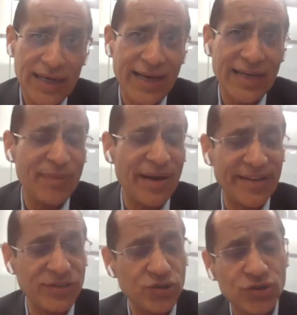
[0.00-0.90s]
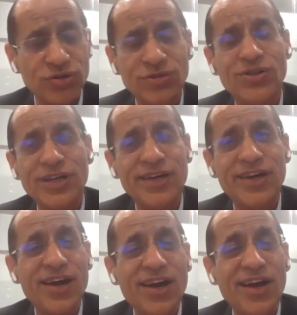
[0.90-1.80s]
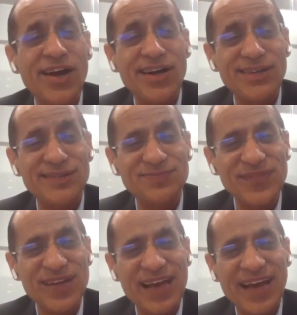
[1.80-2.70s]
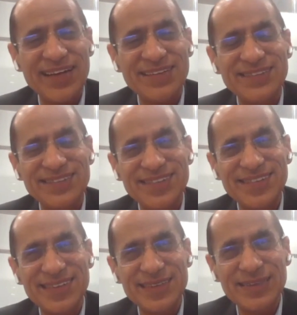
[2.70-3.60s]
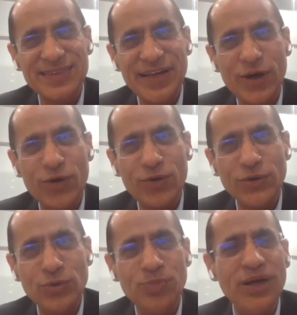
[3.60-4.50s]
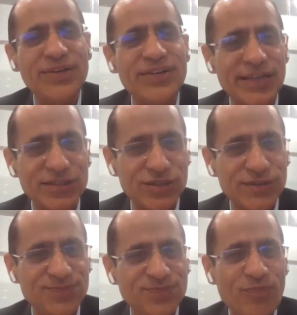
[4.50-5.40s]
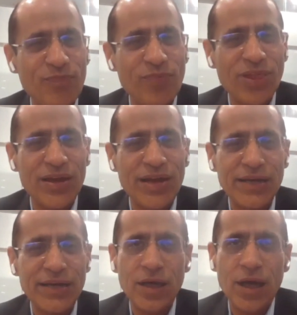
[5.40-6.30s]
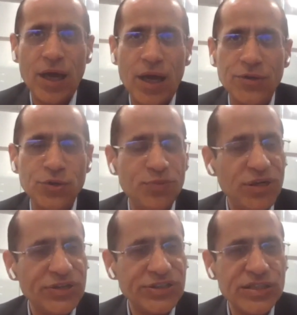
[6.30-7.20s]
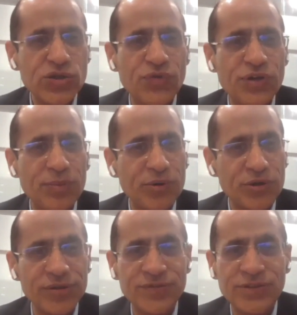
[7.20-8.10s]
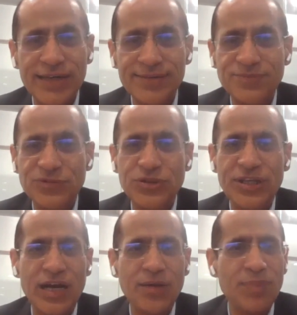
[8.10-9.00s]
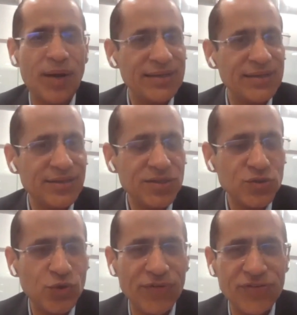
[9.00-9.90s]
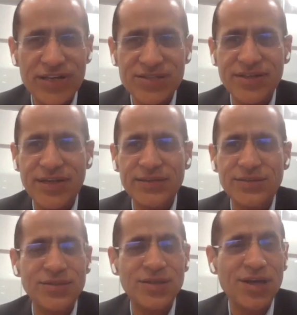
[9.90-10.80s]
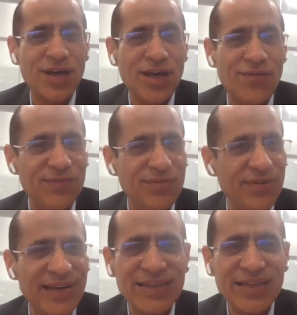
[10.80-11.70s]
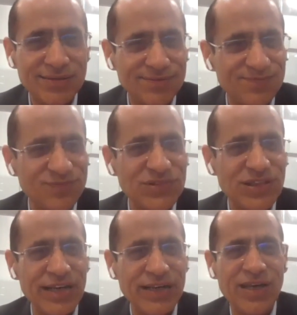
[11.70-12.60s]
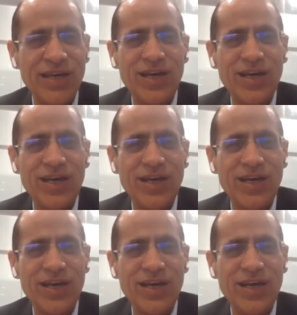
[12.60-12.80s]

like a marriage, okay? And you build trust, right? You build trust over a period of time. So there are partners who have trusted us when we were nothing, right?